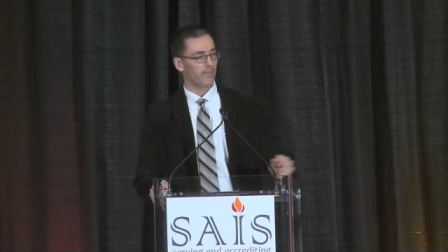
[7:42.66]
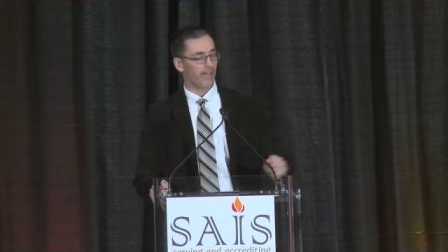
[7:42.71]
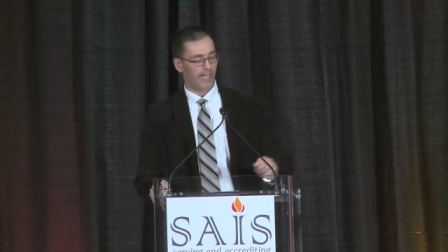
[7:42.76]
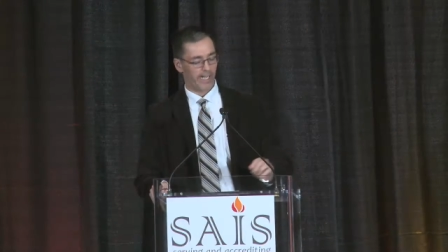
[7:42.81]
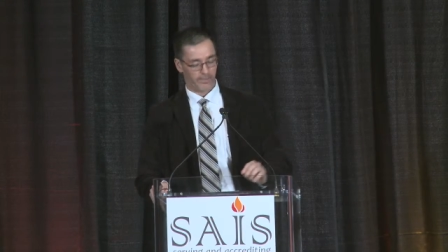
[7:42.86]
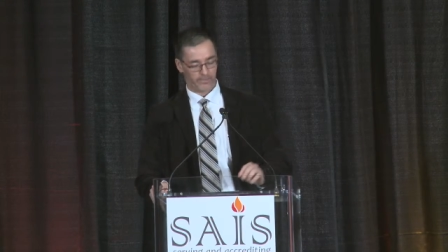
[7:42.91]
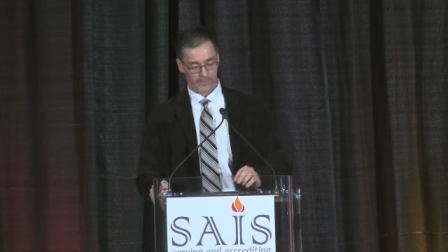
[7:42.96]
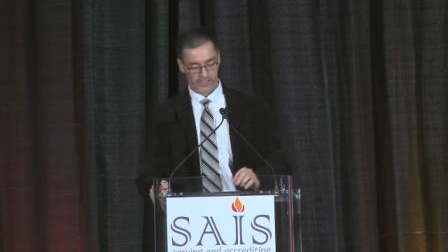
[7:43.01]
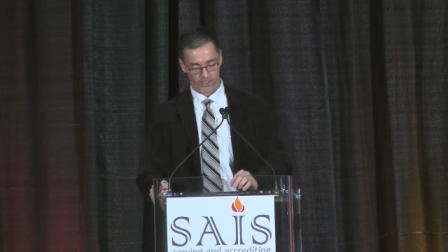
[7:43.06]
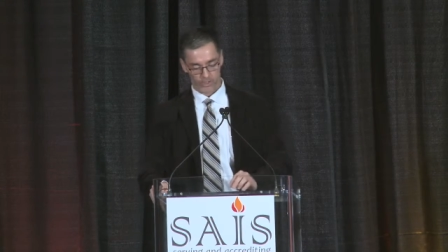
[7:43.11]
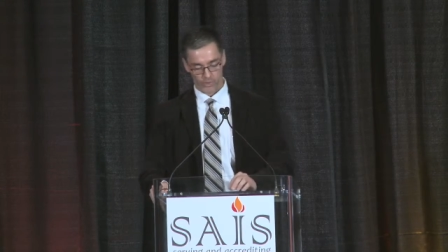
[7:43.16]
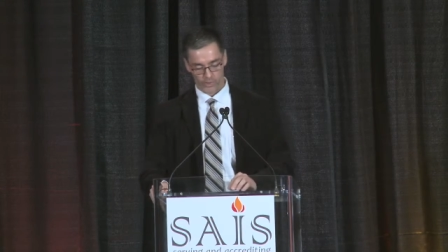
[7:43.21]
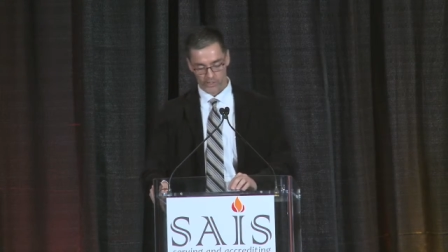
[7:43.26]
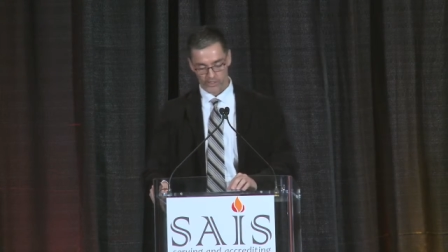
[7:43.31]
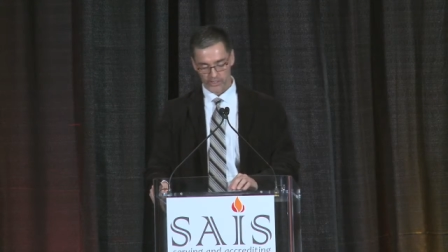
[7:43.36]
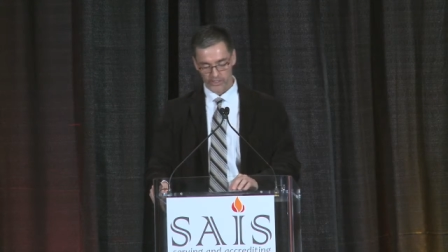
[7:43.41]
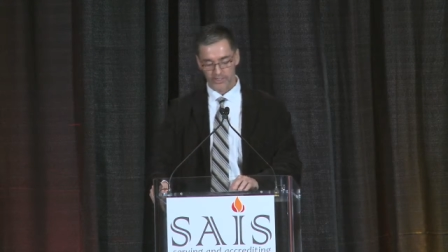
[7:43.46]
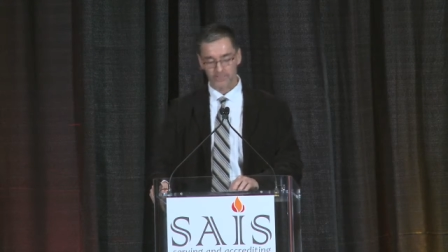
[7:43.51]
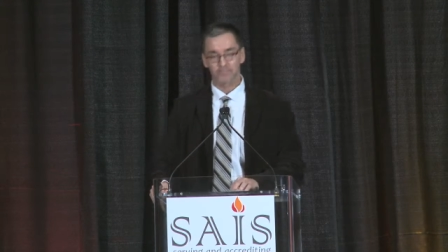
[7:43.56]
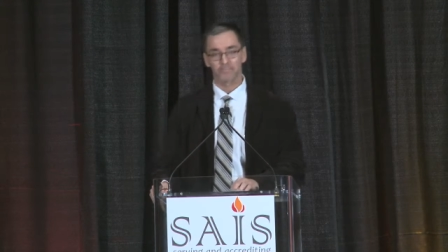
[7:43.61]
made up this
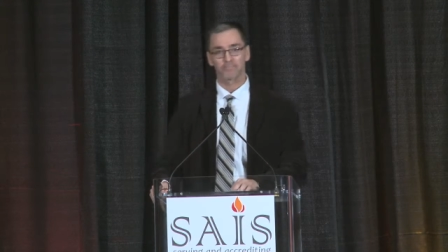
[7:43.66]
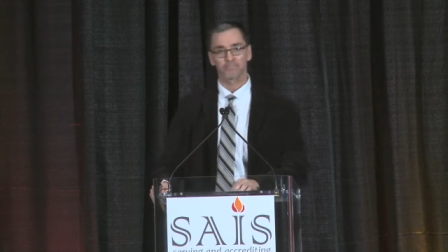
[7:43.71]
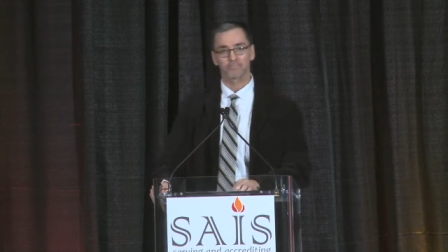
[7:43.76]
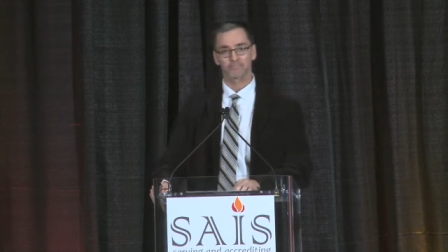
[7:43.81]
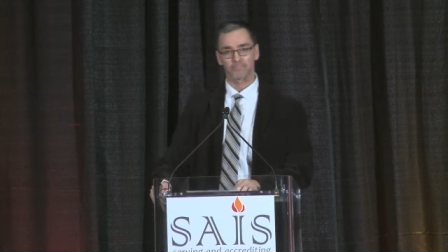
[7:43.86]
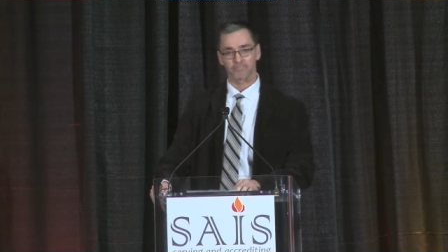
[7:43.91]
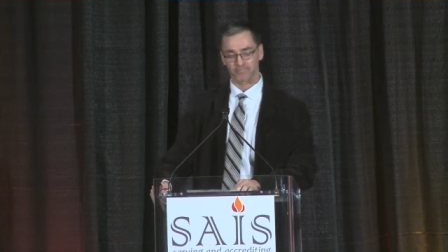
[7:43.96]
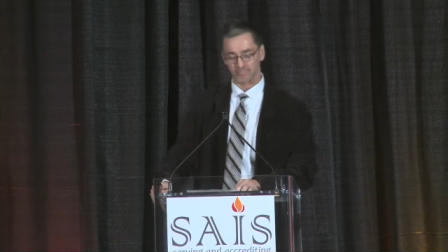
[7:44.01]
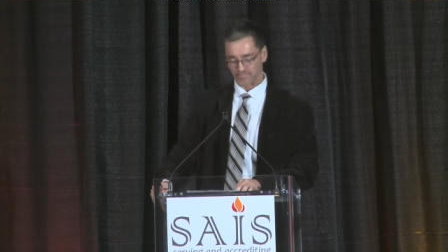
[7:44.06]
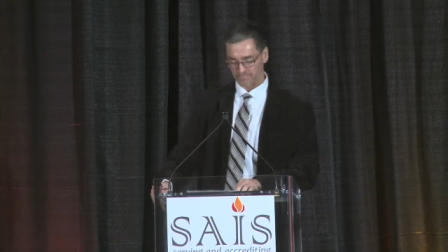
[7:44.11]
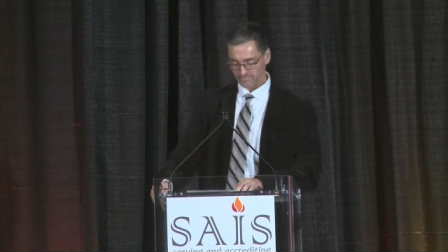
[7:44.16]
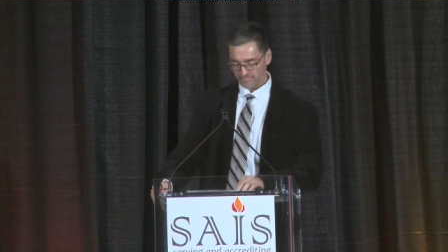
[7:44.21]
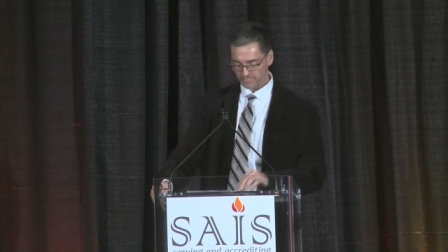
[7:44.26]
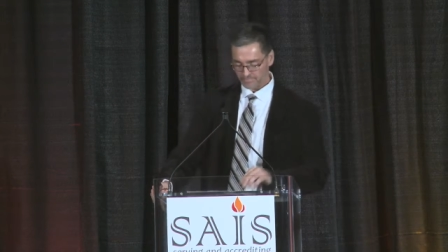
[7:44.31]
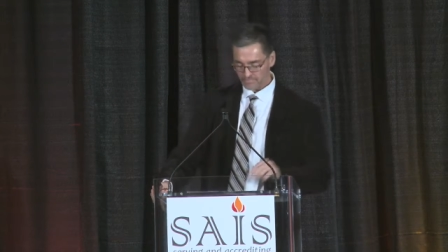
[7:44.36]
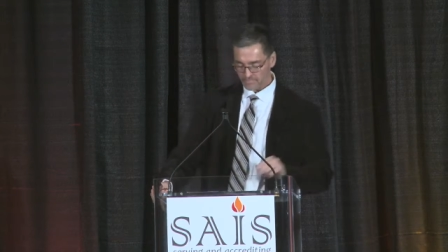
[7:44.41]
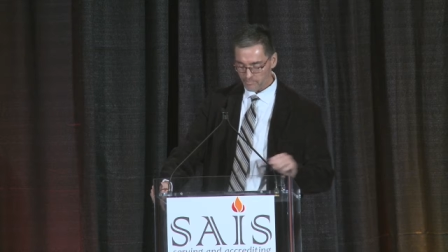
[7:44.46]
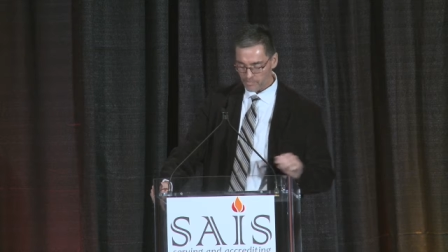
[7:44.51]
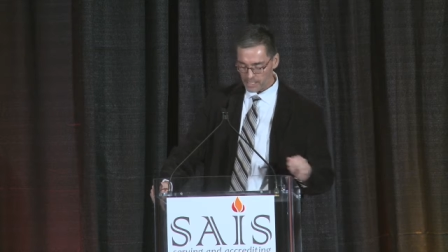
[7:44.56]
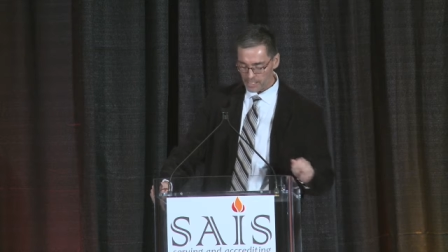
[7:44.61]
word,
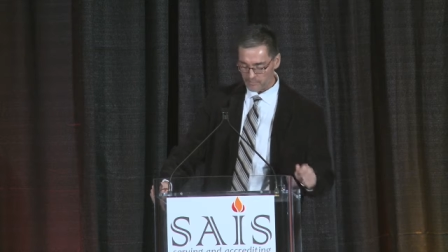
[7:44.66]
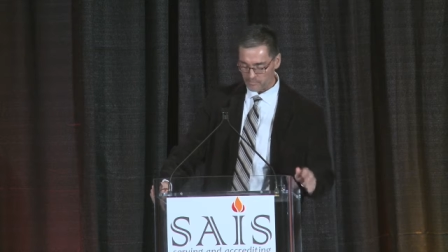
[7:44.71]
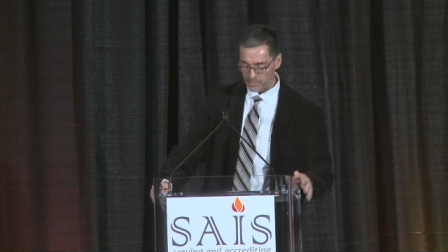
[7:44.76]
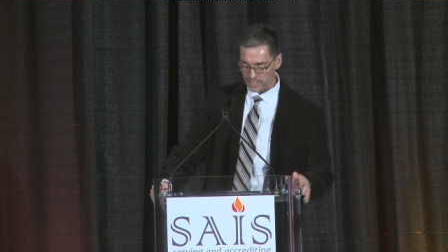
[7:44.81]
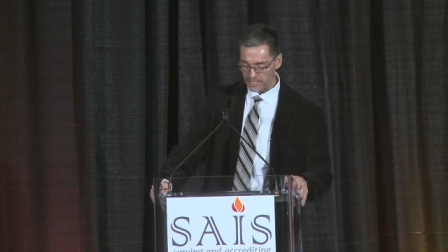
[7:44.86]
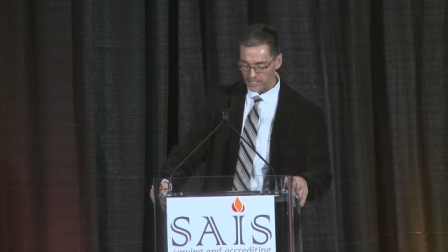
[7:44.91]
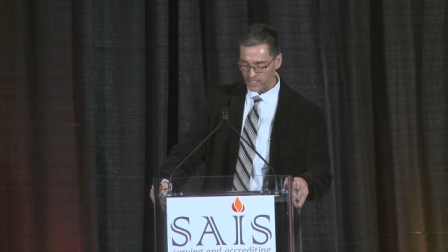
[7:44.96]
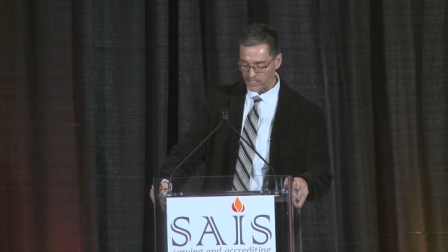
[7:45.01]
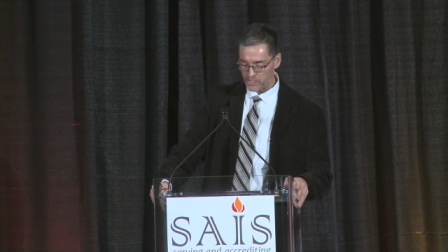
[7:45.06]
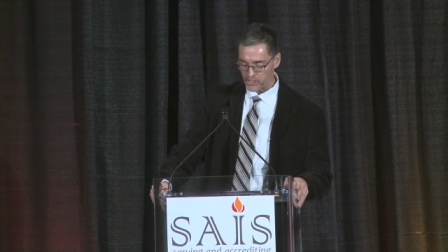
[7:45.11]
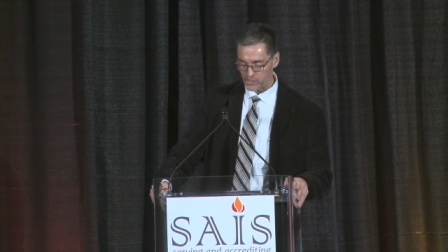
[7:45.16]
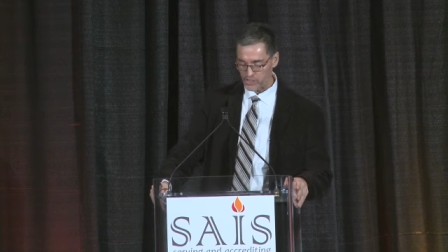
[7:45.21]
because